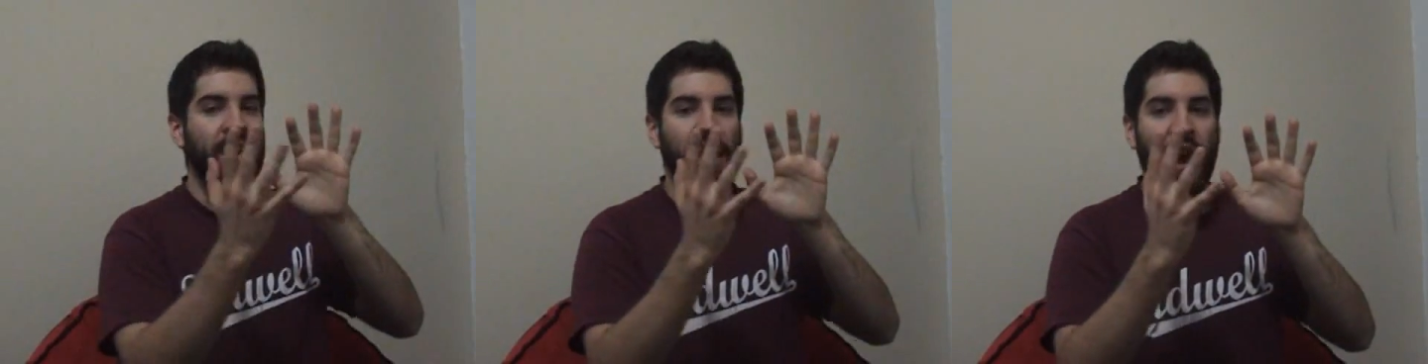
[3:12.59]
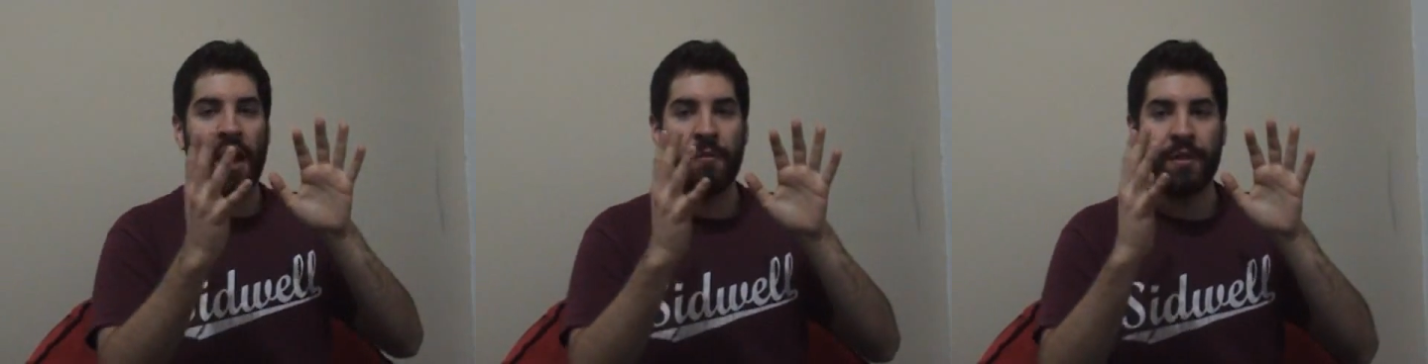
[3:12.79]

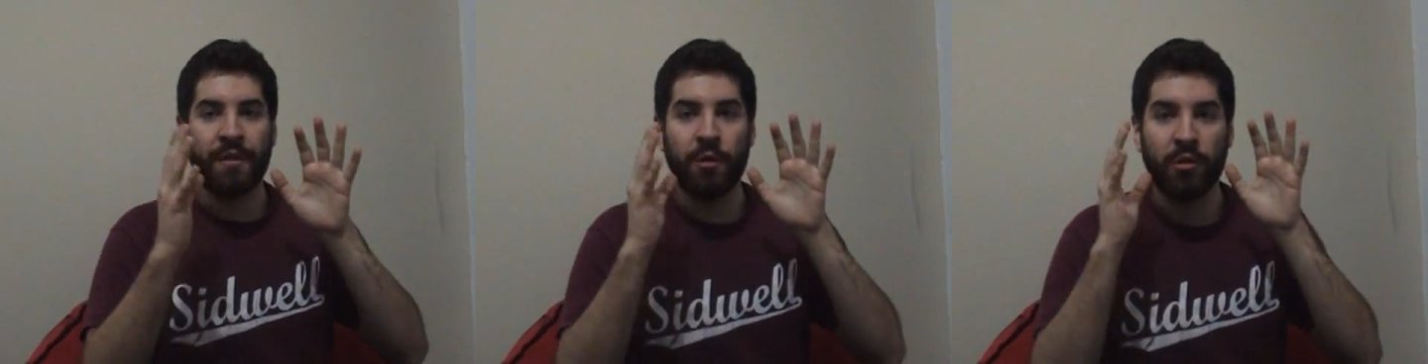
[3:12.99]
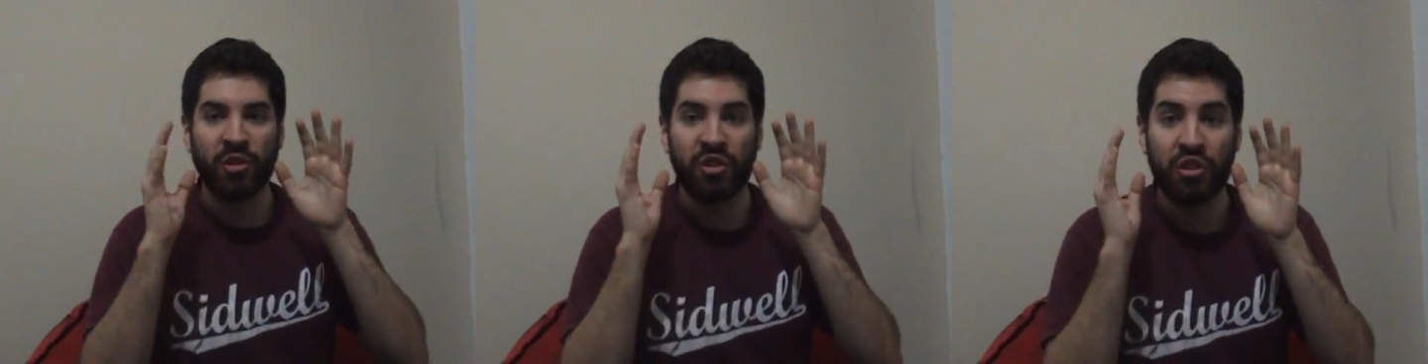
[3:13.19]
I mean,
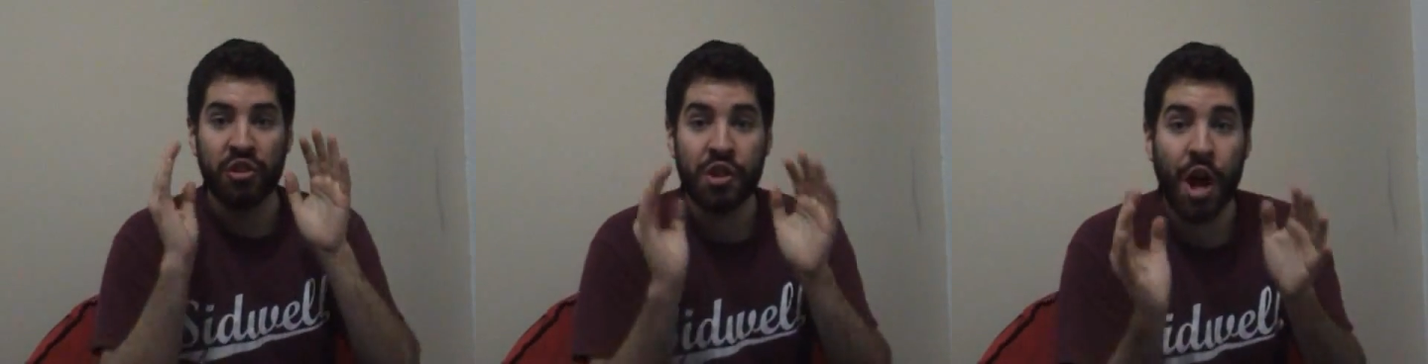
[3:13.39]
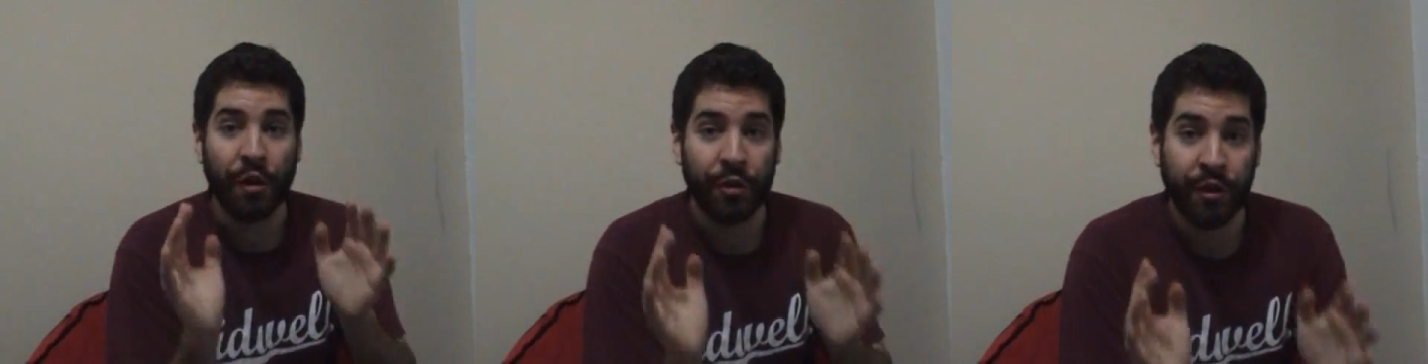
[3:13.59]
there is
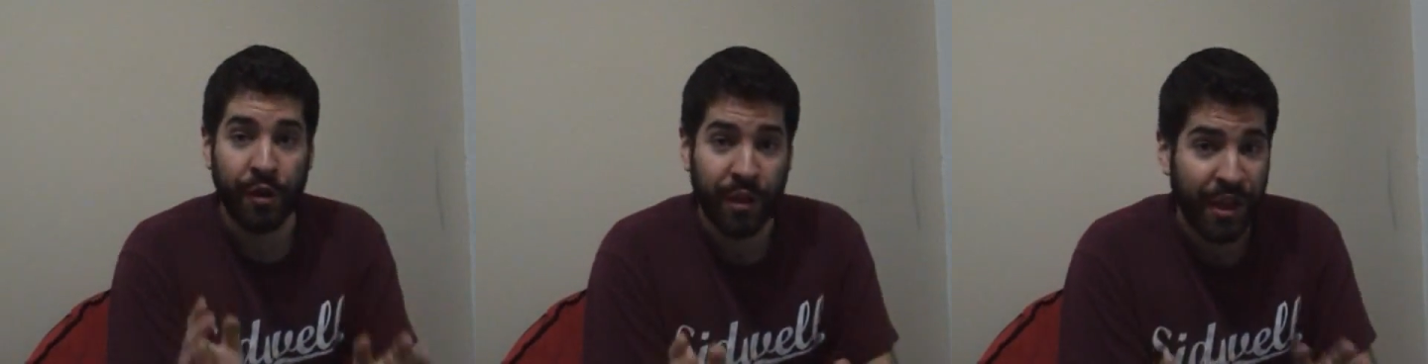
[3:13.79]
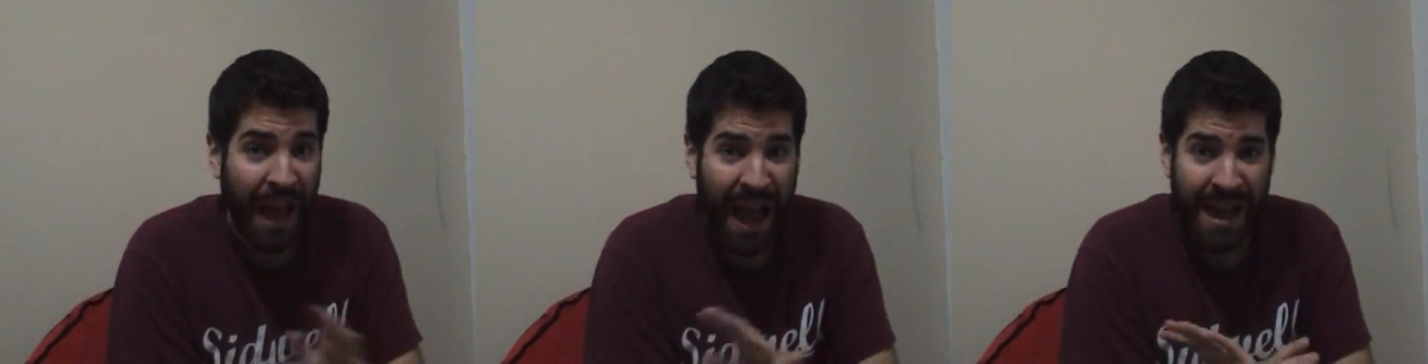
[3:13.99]

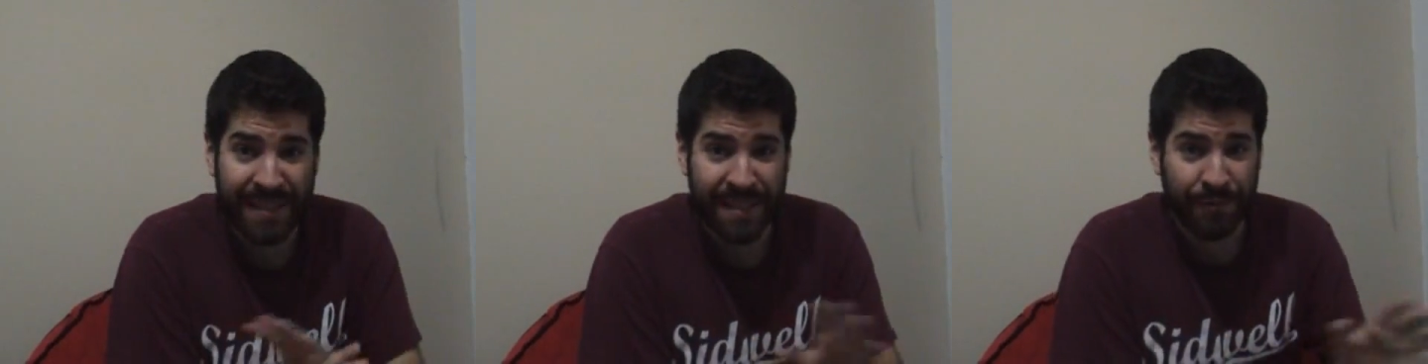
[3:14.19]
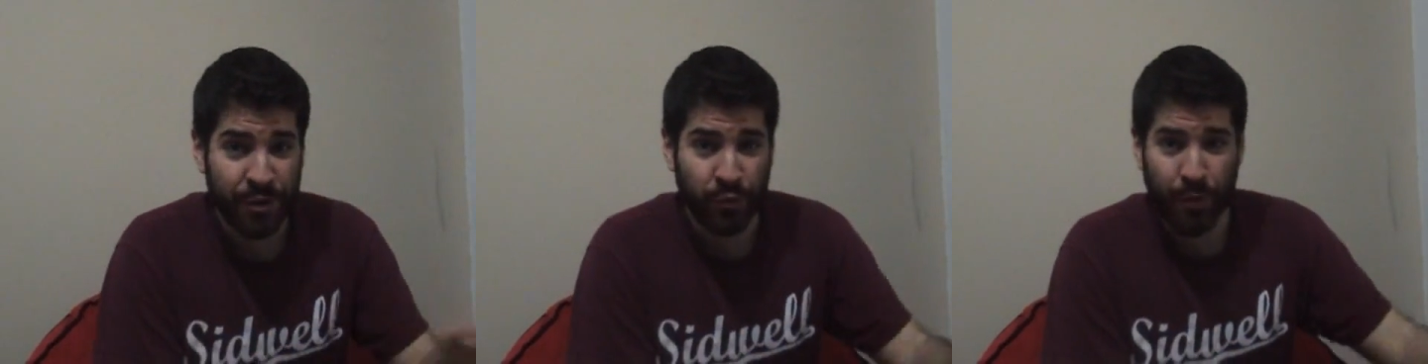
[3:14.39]
nothing.
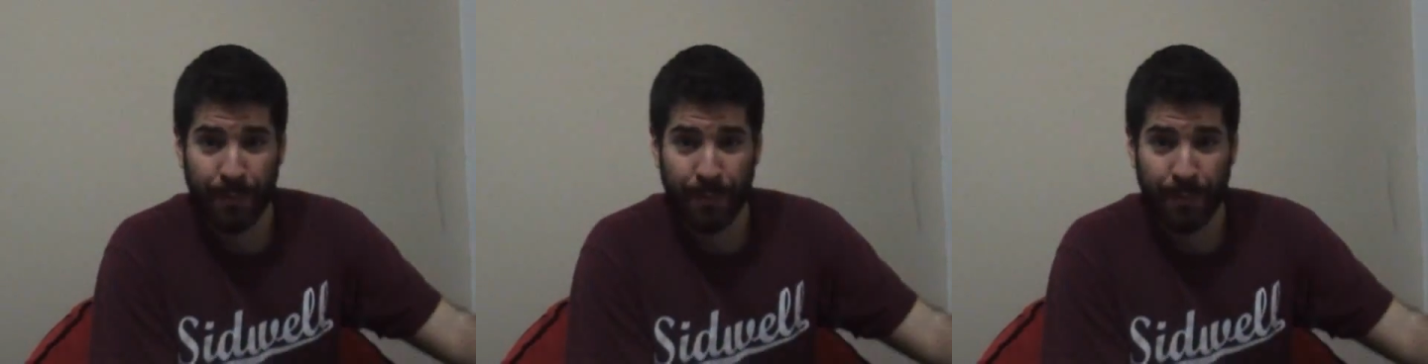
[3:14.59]
Guys have this